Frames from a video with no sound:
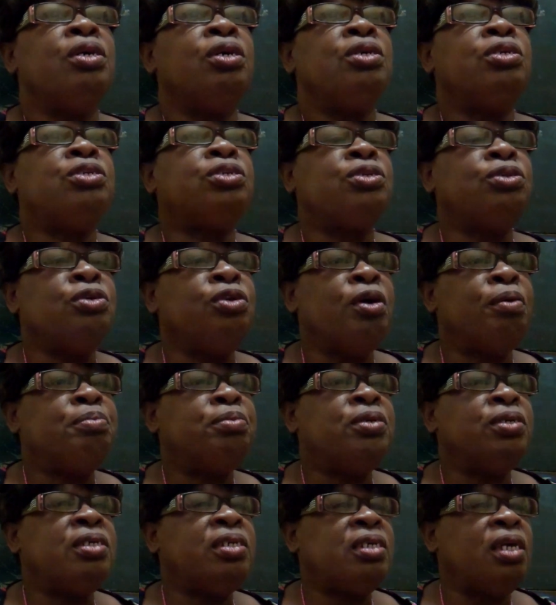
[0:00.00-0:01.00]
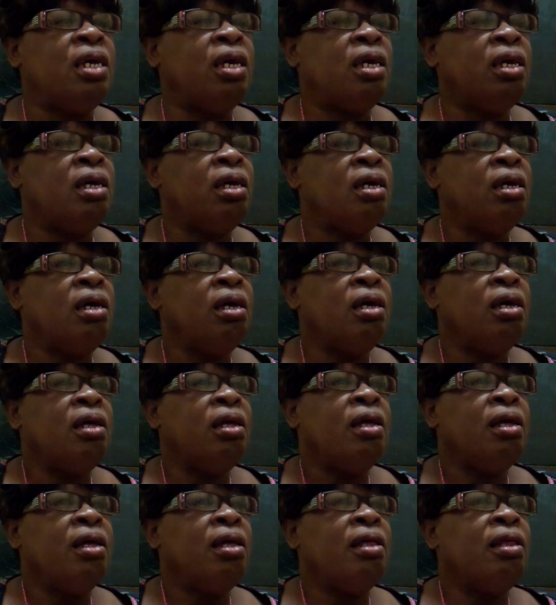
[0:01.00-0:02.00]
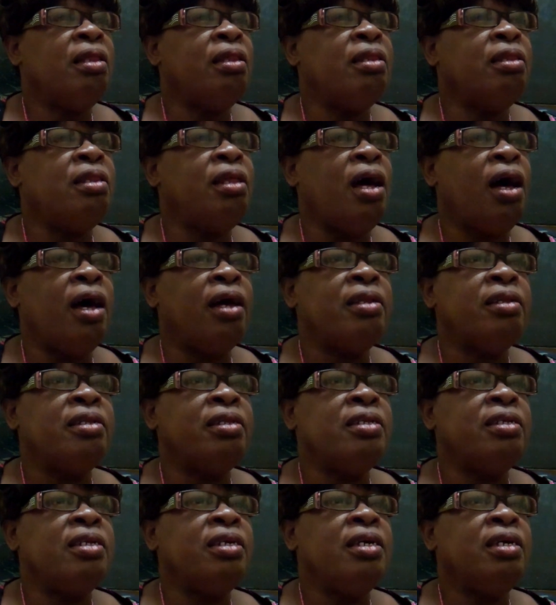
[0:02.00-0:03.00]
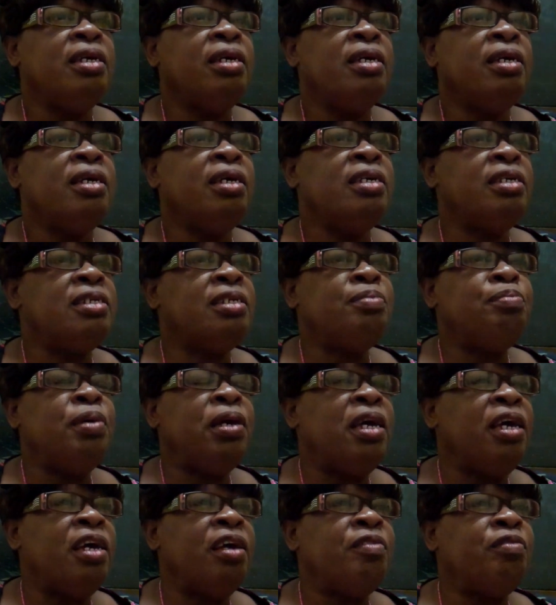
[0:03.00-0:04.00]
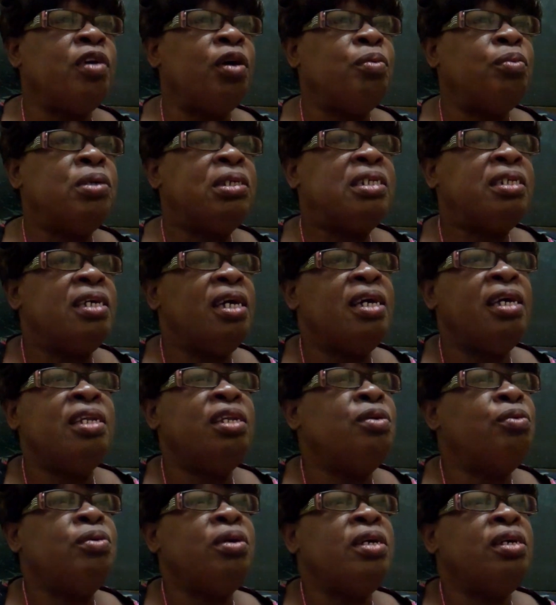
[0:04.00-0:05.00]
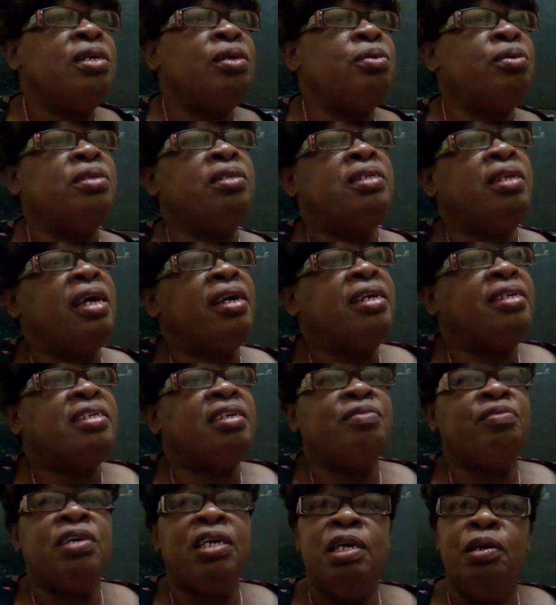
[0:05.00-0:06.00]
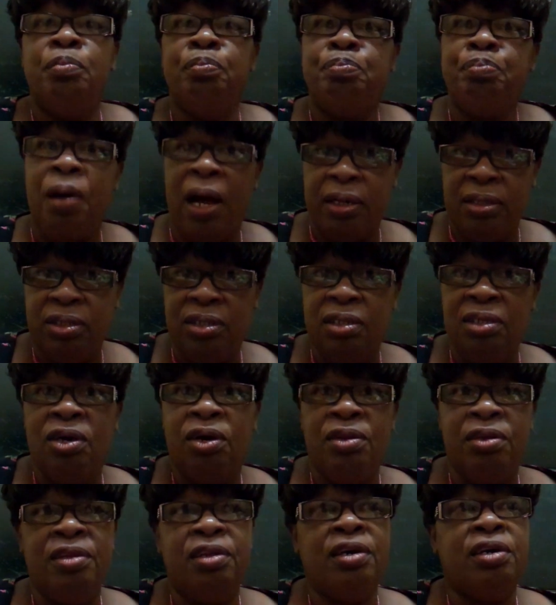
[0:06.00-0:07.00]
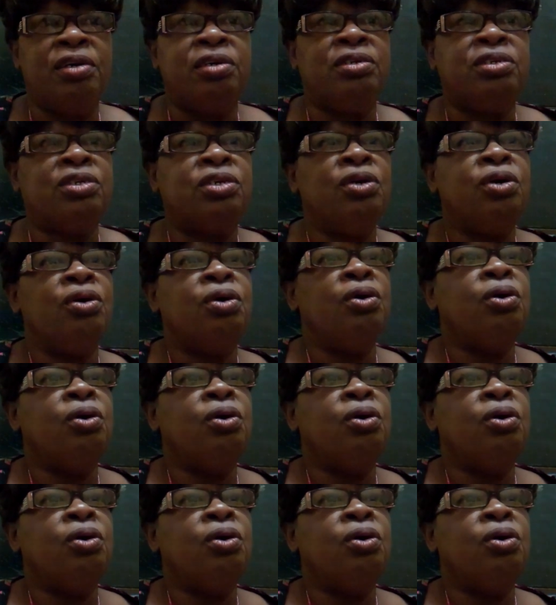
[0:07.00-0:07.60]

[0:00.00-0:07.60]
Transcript: stood up to say that his behavior was in, negatively impacted on theirs.